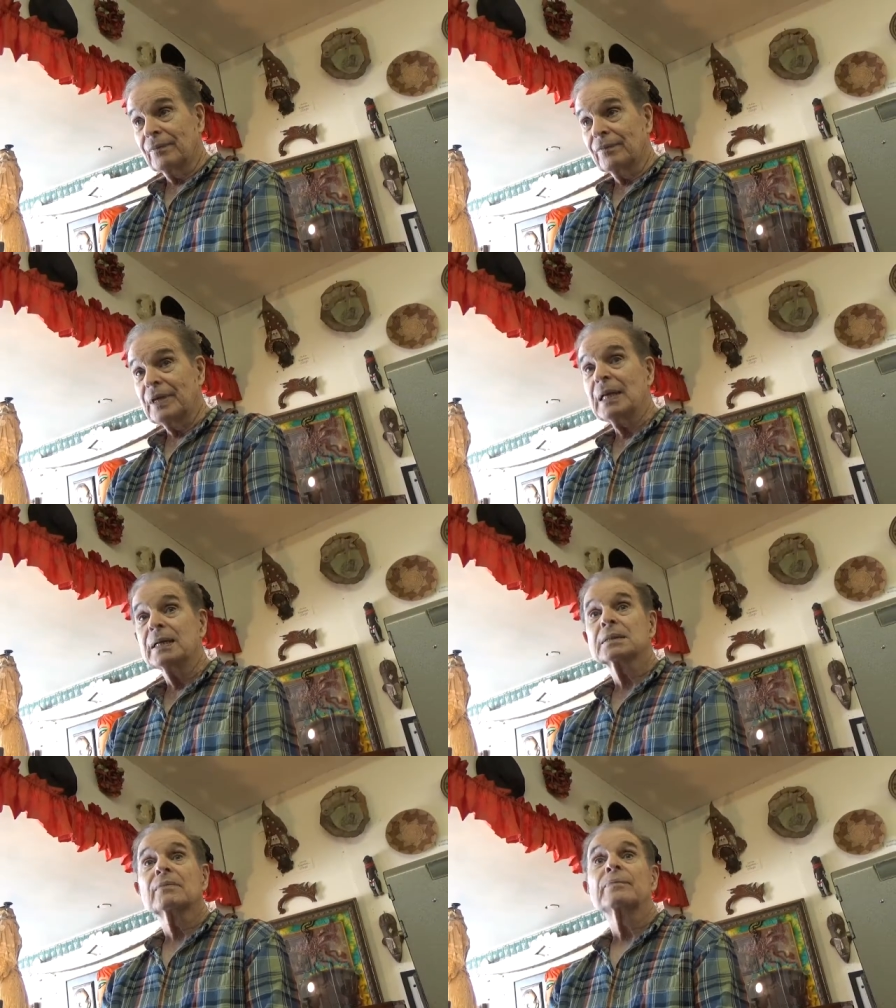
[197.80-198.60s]

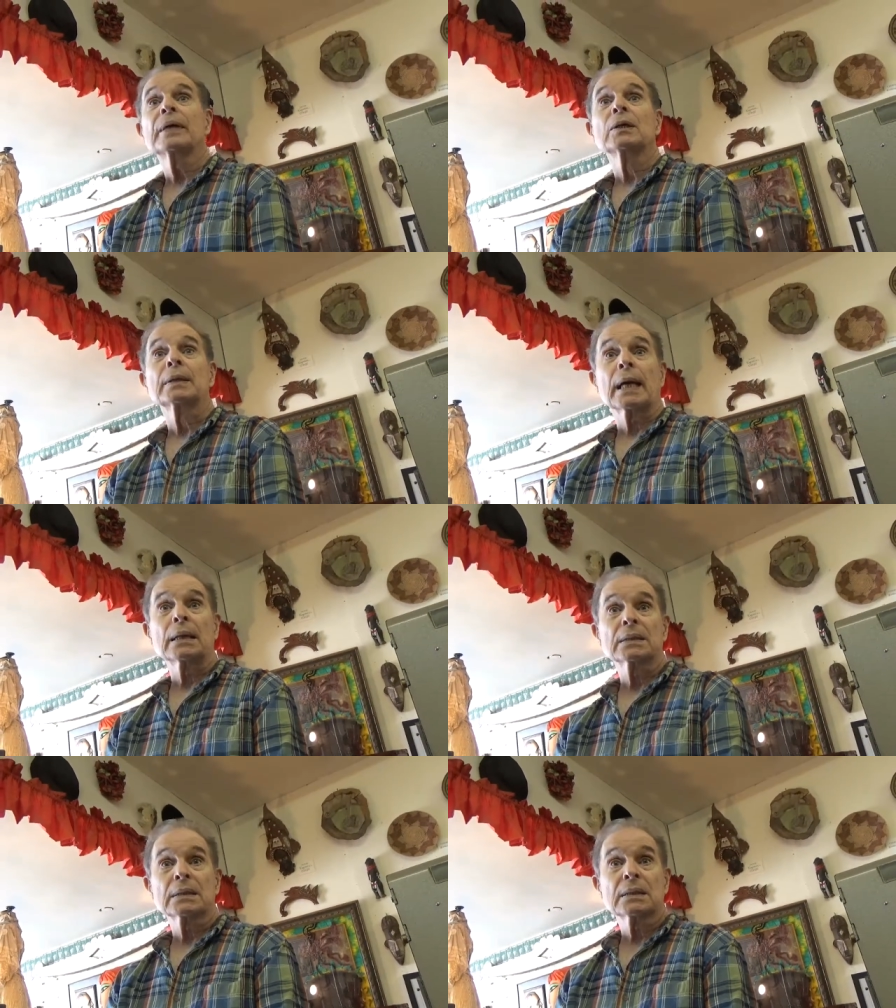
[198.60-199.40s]
feelings of
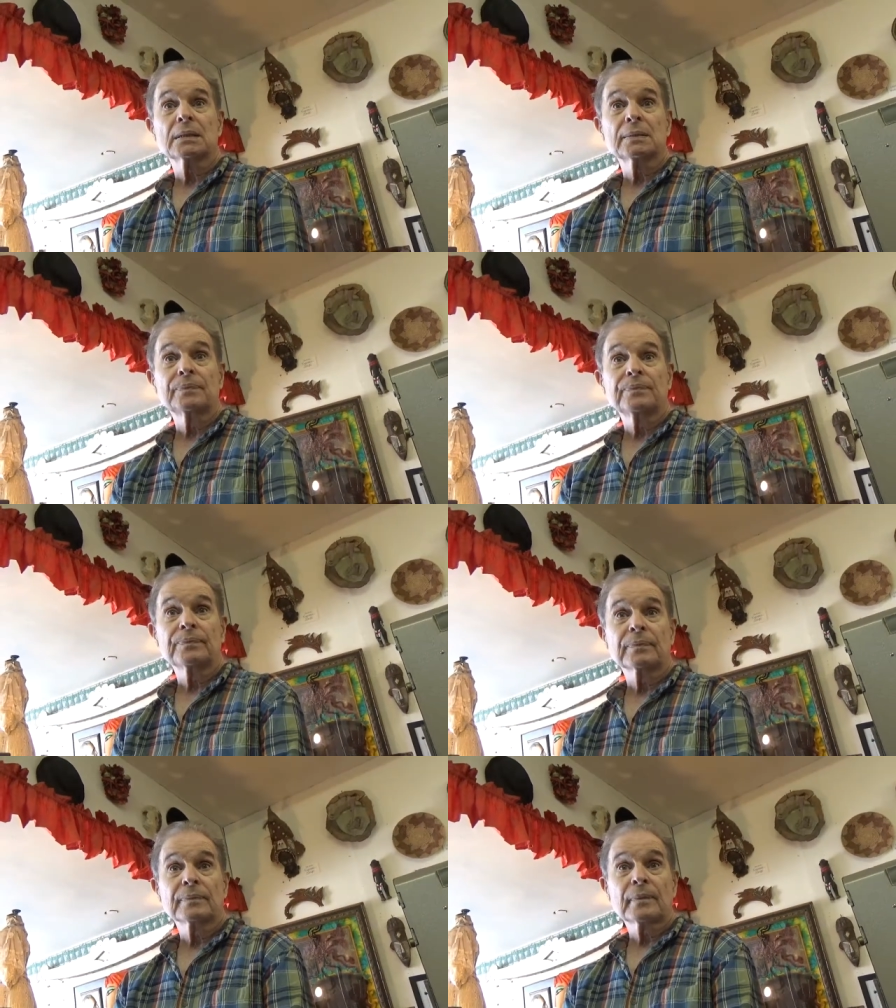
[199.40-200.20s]
buildings.
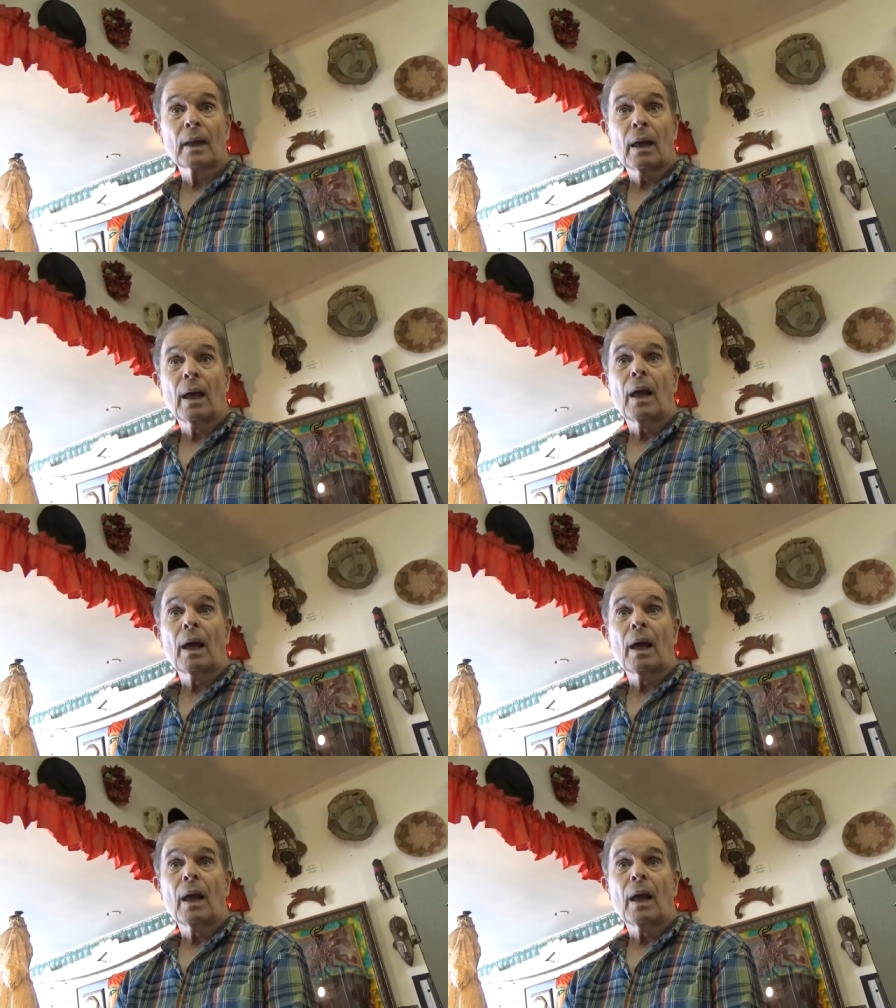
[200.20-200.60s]
Yeah.